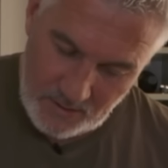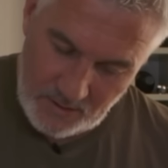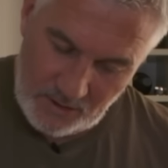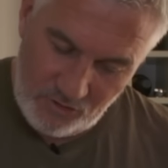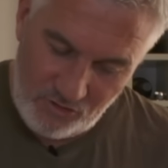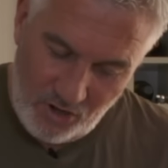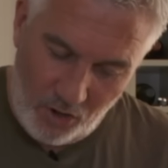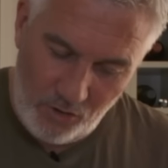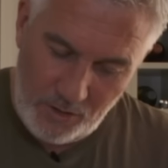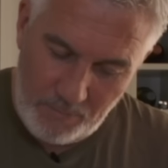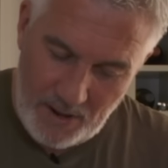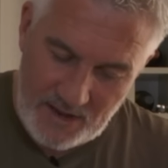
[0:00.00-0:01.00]
You just hold
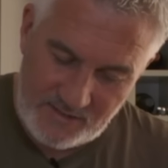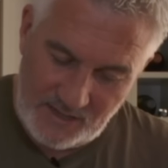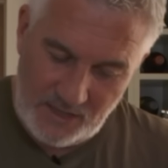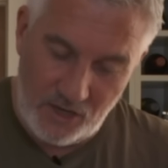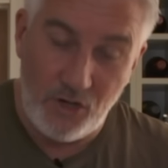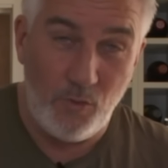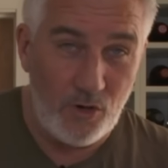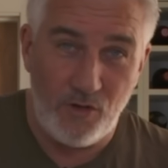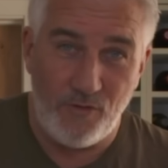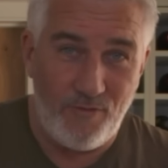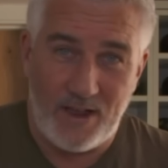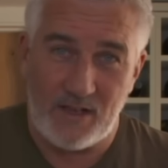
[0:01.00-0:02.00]
it back, because I don't know what your
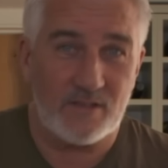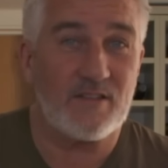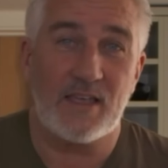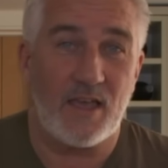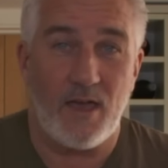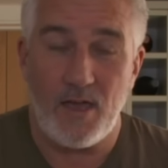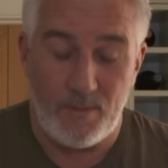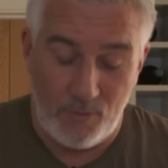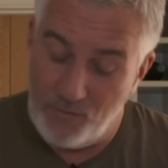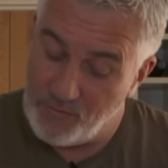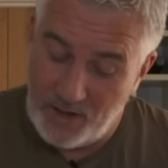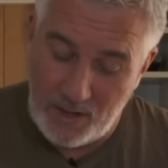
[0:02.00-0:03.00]
flour's like at home. Your
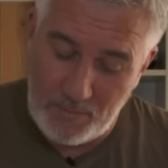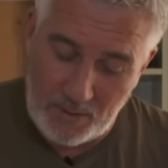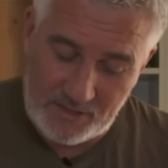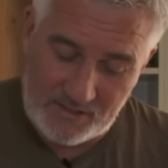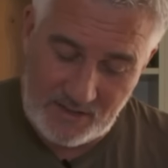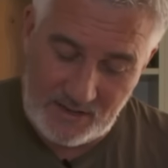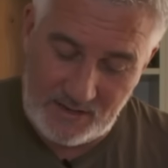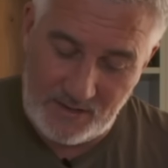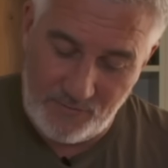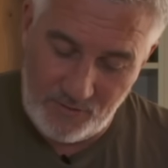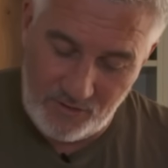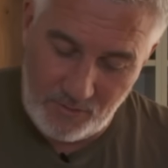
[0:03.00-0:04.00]
flour might be slightly
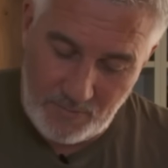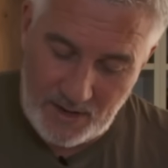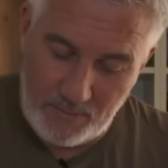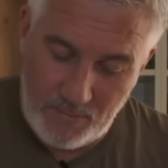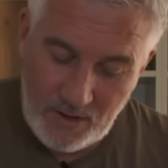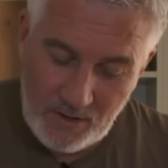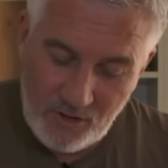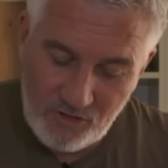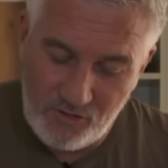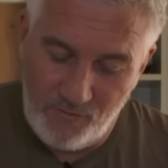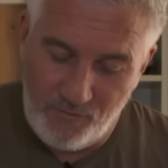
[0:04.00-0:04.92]
different to mine. Some